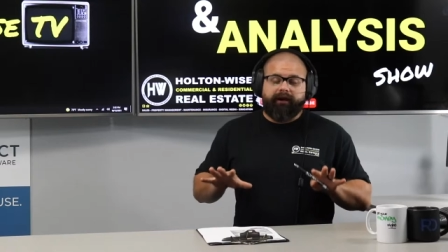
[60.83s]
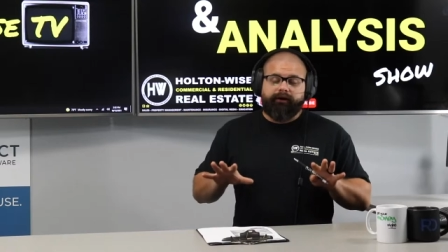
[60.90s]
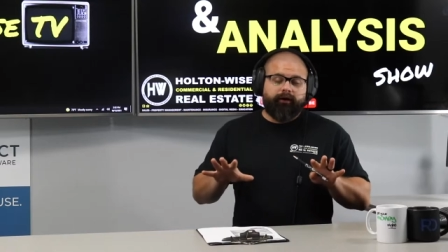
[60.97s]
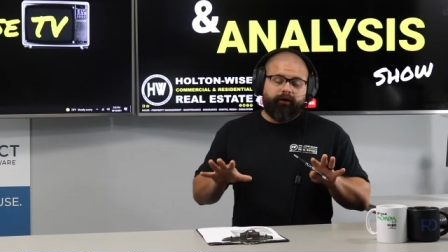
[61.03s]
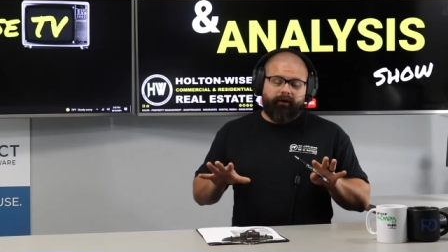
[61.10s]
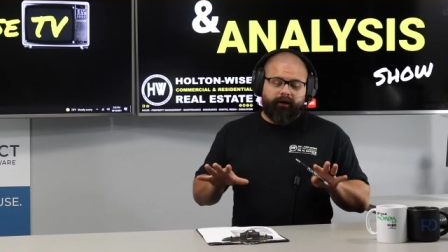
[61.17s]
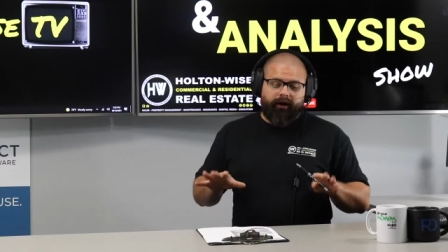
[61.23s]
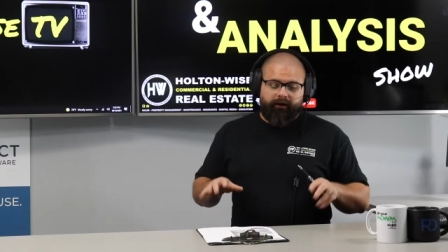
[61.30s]
No,
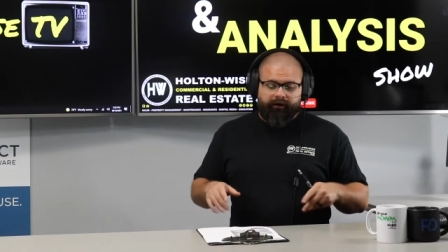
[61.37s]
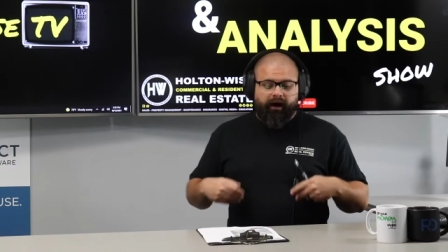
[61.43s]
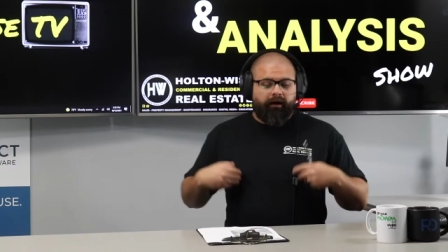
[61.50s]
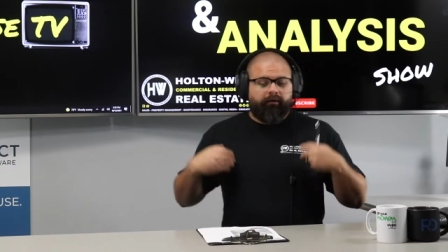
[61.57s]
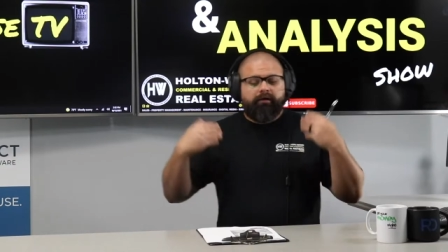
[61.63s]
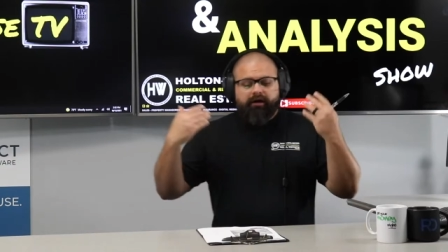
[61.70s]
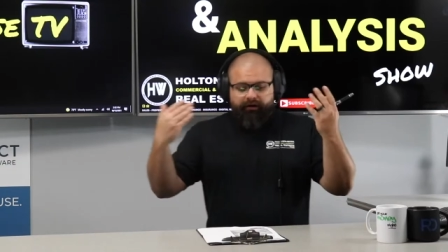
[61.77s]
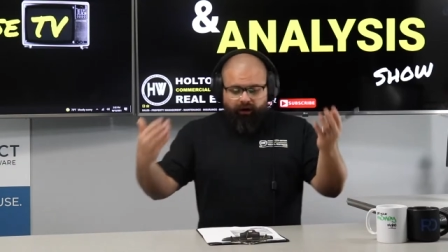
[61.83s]
no, no, no.
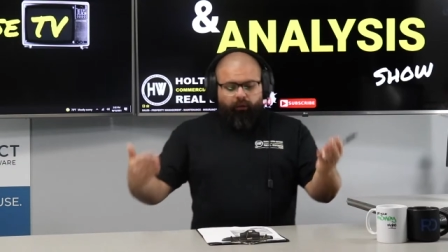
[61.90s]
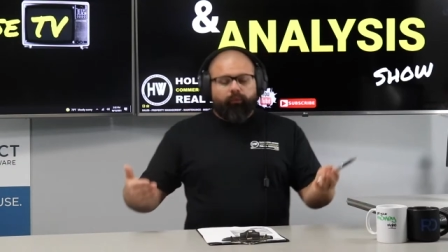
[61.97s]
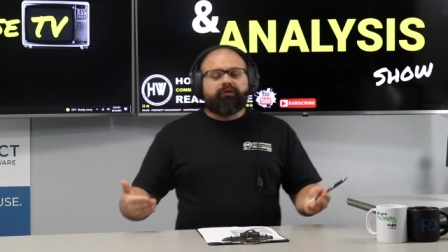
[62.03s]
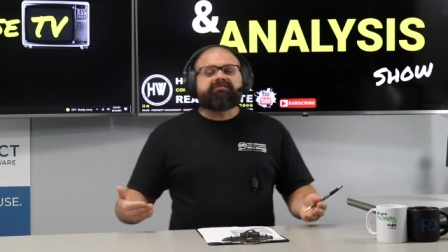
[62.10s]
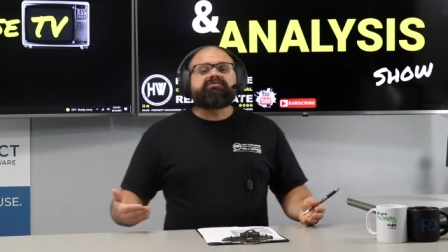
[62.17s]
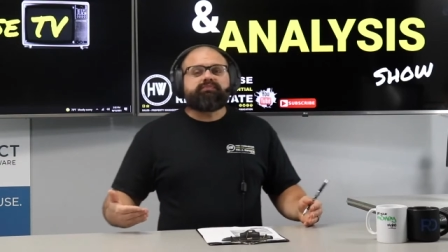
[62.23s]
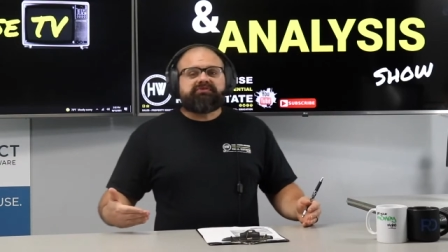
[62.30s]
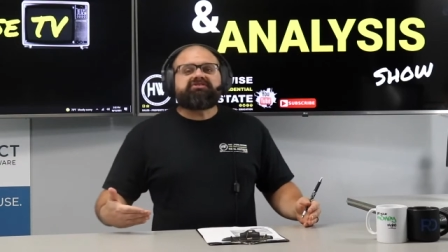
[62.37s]
No, we're
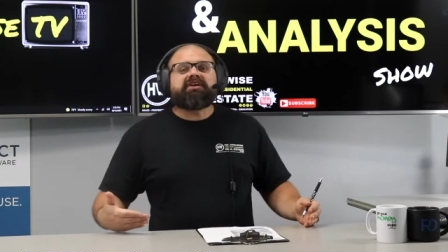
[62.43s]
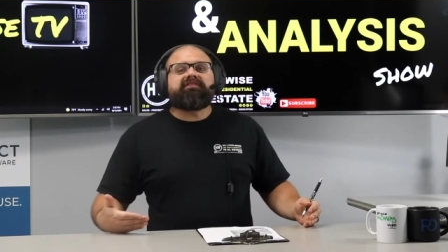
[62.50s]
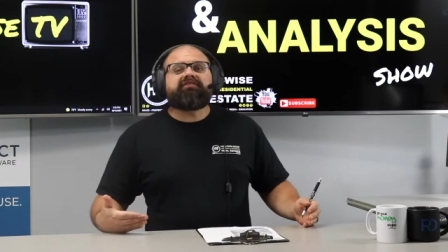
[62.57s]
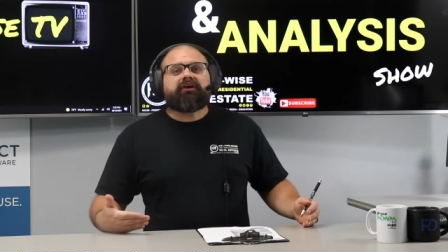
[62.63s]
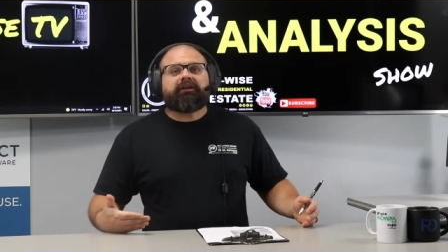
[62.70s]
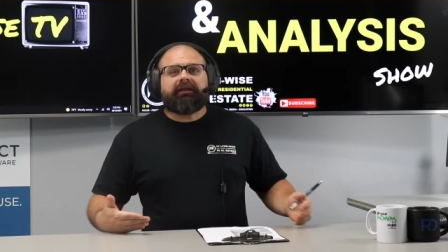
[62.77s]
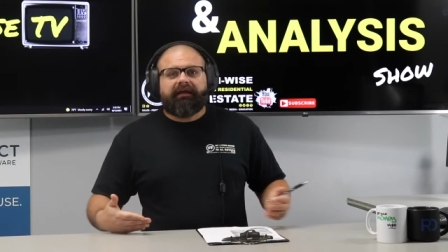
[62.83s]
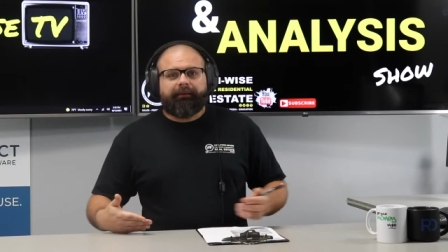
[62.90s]

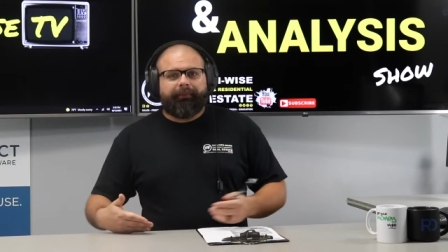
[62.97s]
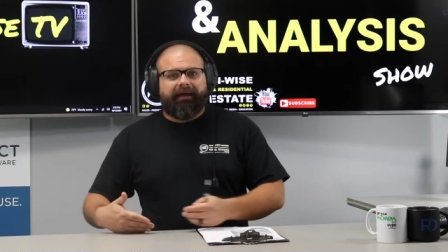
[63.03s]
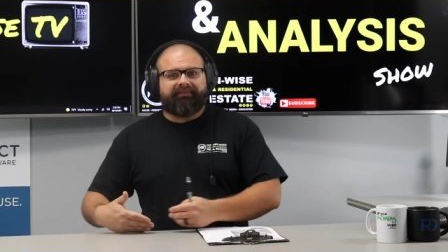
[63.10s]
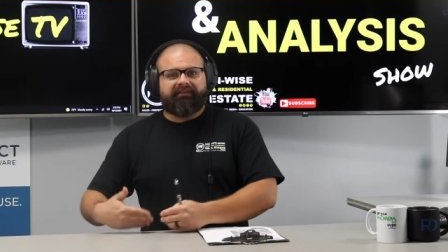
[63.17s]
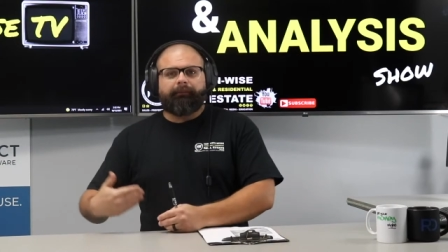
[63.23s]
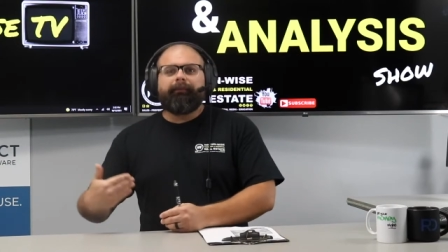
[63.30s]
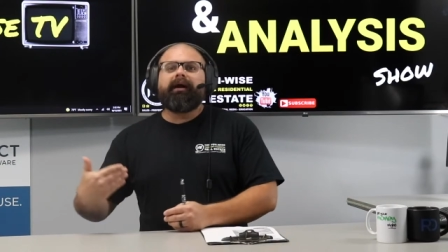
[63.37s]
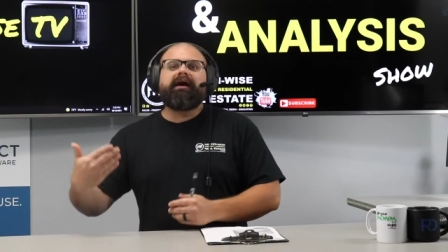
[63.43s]
specifically about
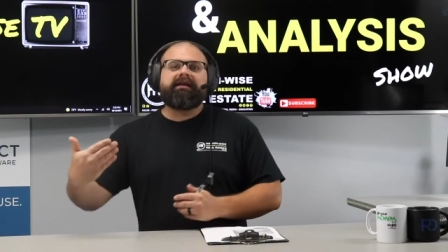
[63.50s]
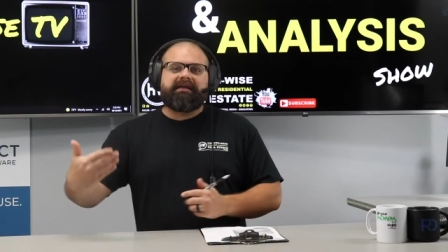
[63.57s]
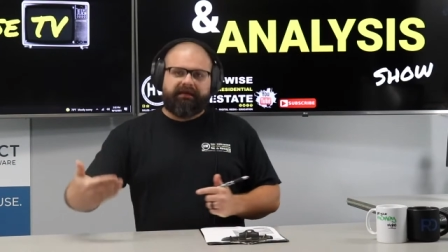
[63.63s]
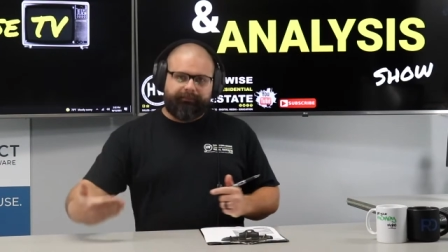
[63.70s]
the money,